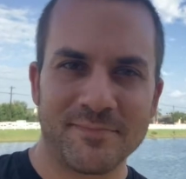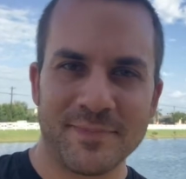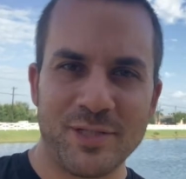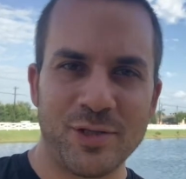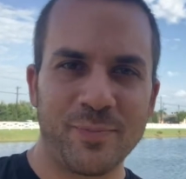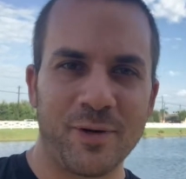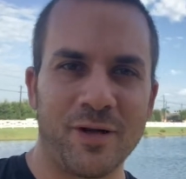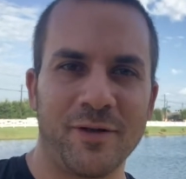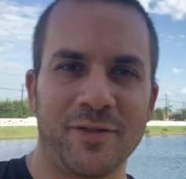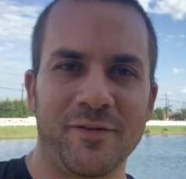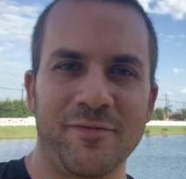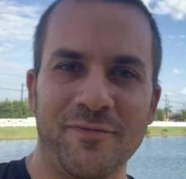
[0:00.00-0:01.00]
super
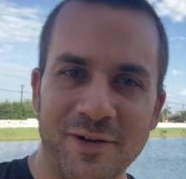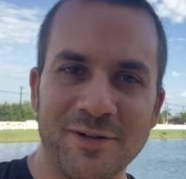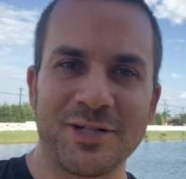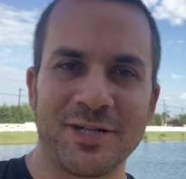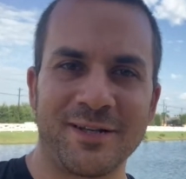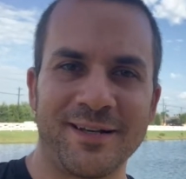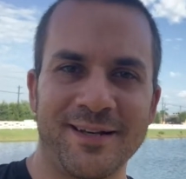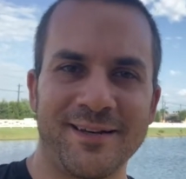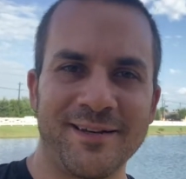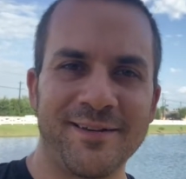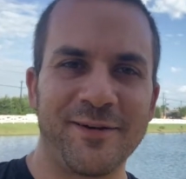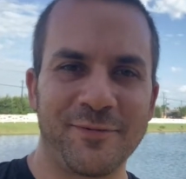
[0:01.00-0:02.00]
healthy function
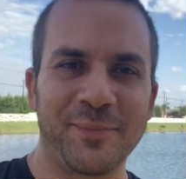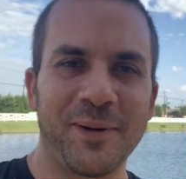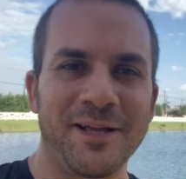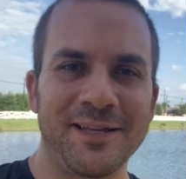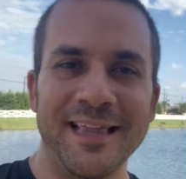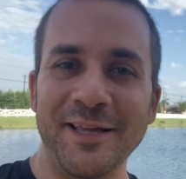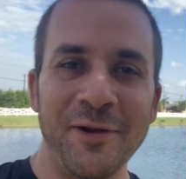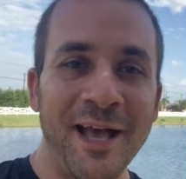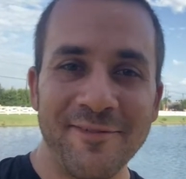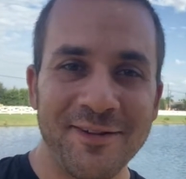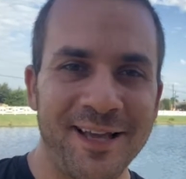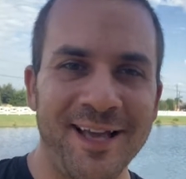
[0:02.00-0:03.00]
of your body that you
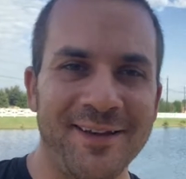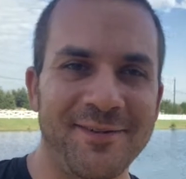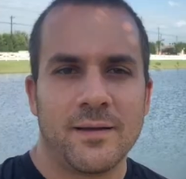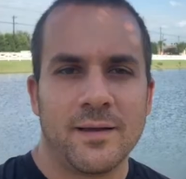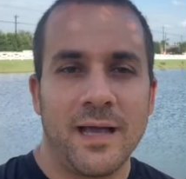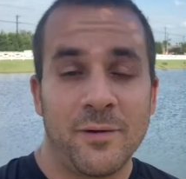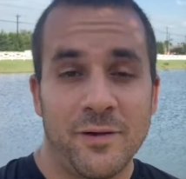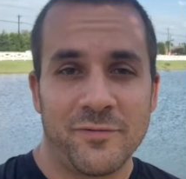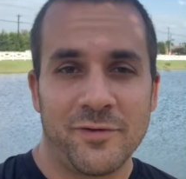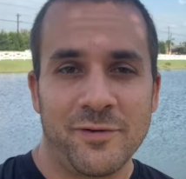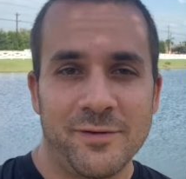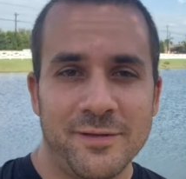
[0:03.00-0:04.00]
have to have.
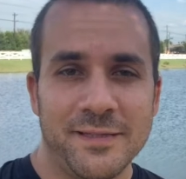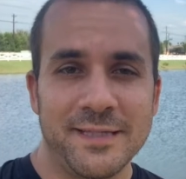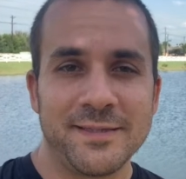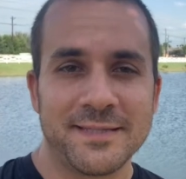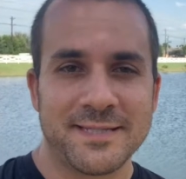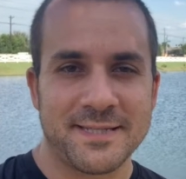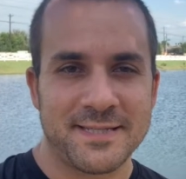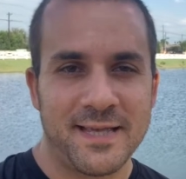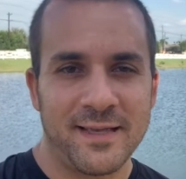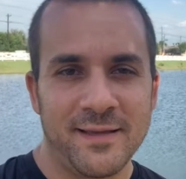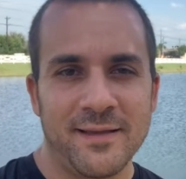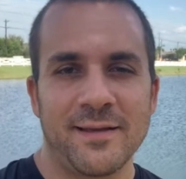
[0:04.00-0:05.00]
However, needless to
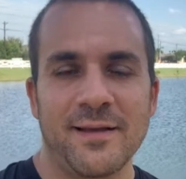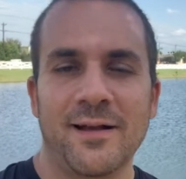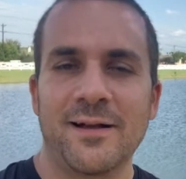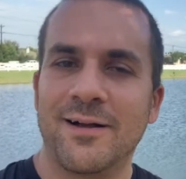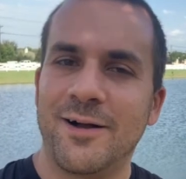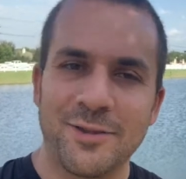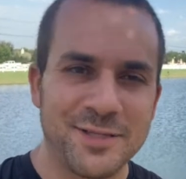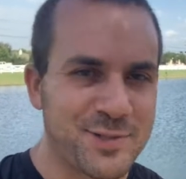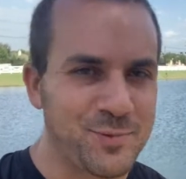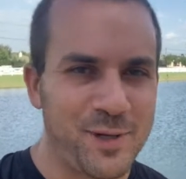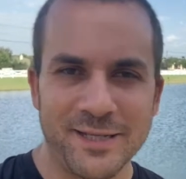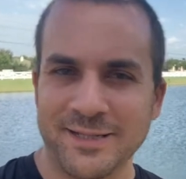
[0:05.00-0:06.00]
say, uh, all the
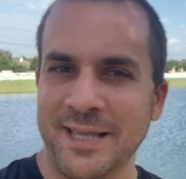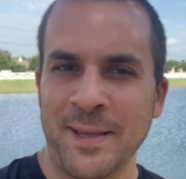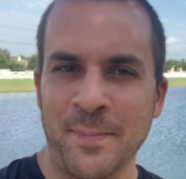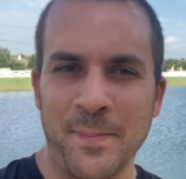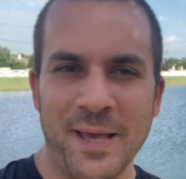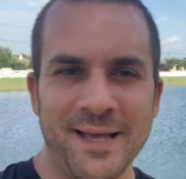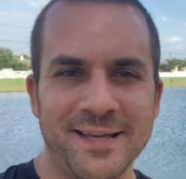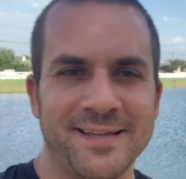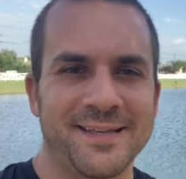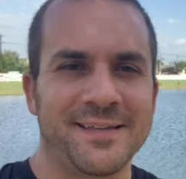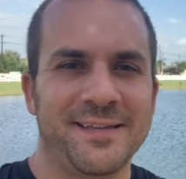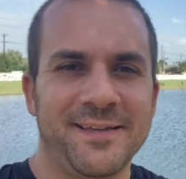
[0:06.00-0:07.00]
sweat came back,
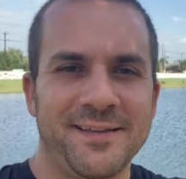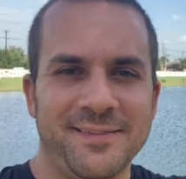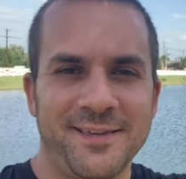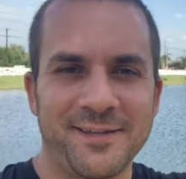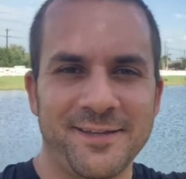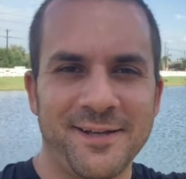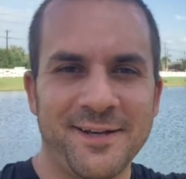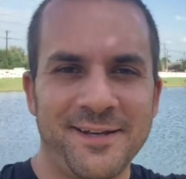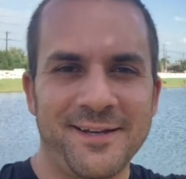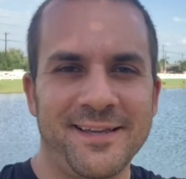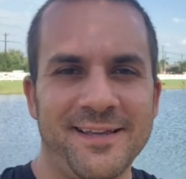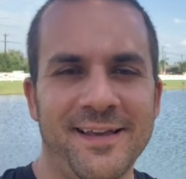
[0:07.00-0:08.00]
thank
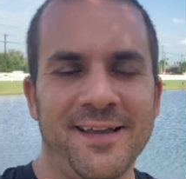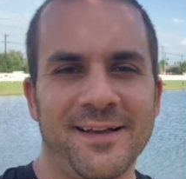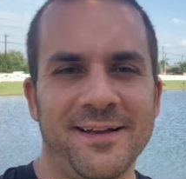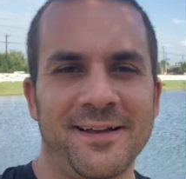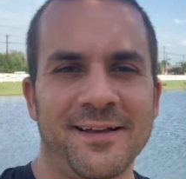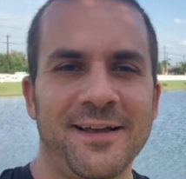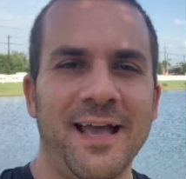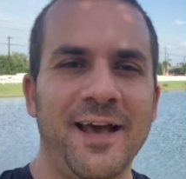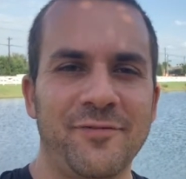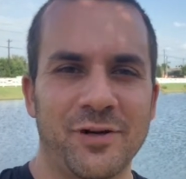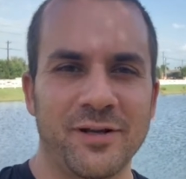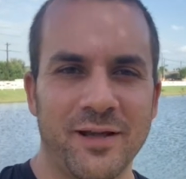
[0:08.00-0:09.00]
God, uh,
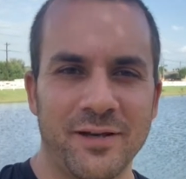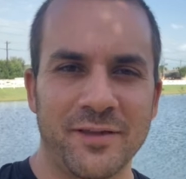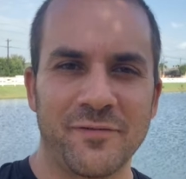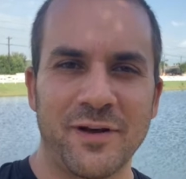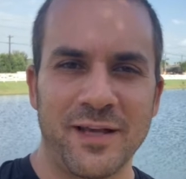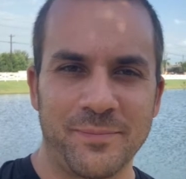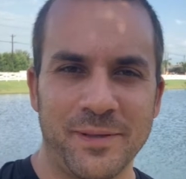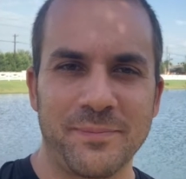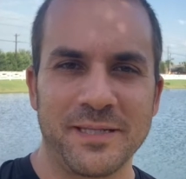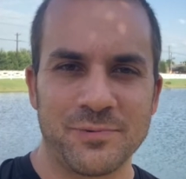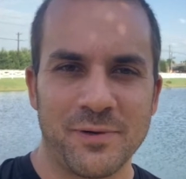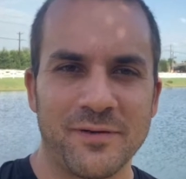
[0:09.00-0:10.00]
after I got on the vitamin
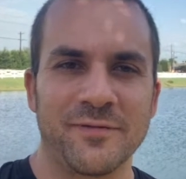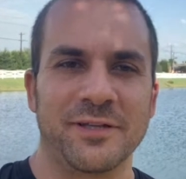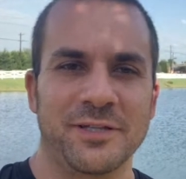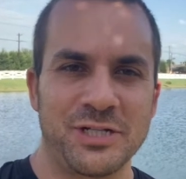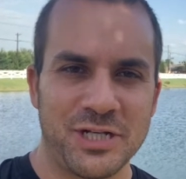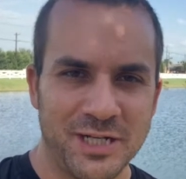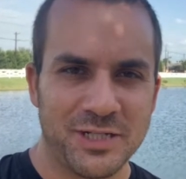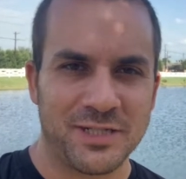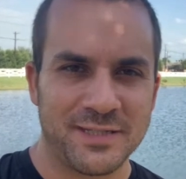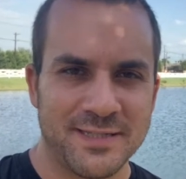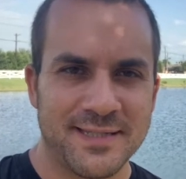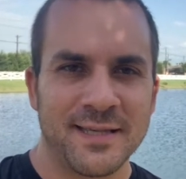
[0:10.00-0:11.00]
B12
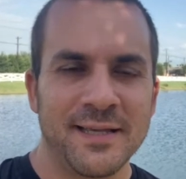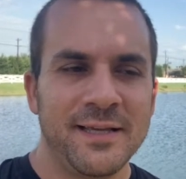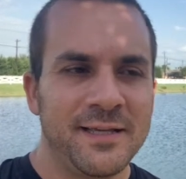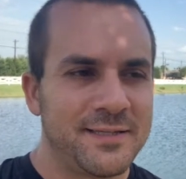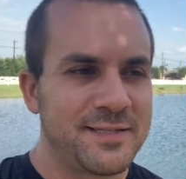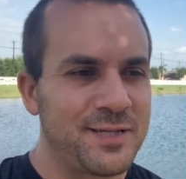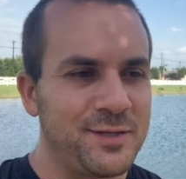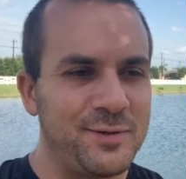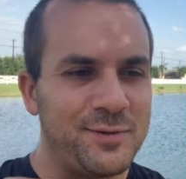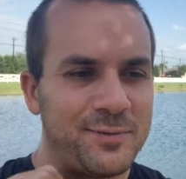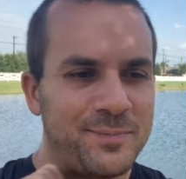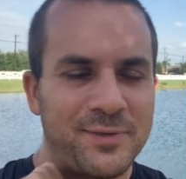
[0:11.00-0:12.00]
injections.
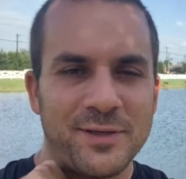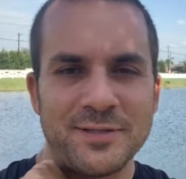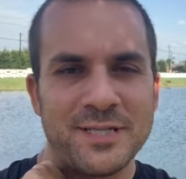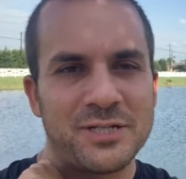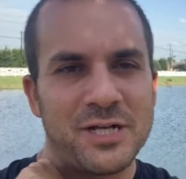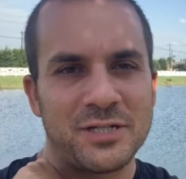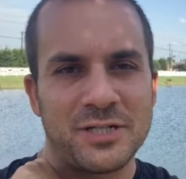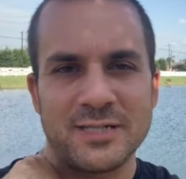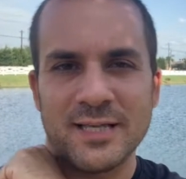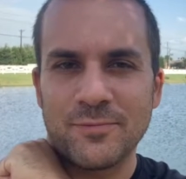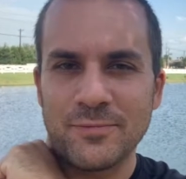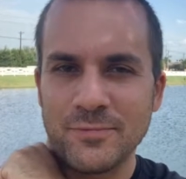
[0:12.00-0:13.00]
So those injections
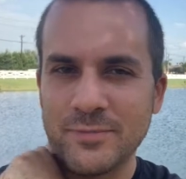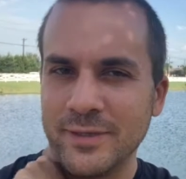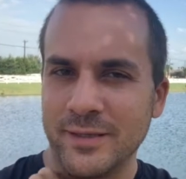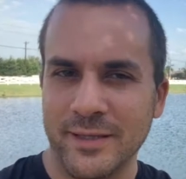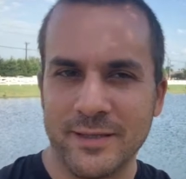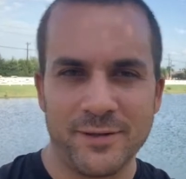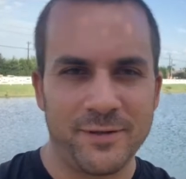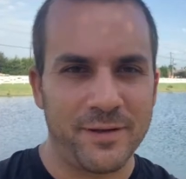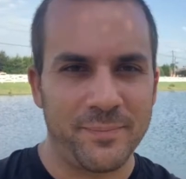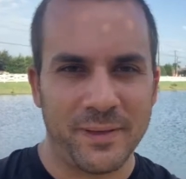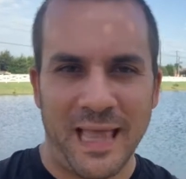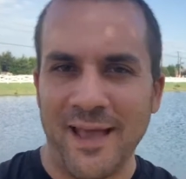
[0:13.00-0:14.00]
like really cleared up
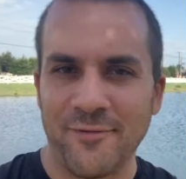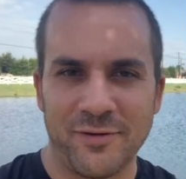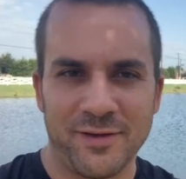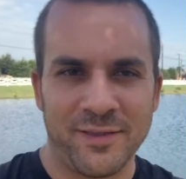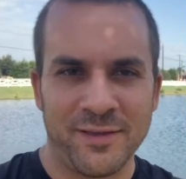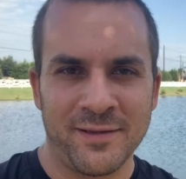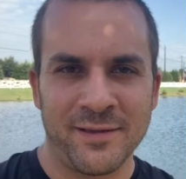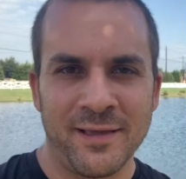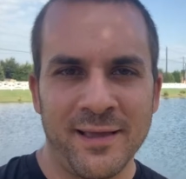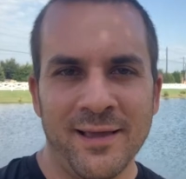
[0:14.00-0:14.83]
everything.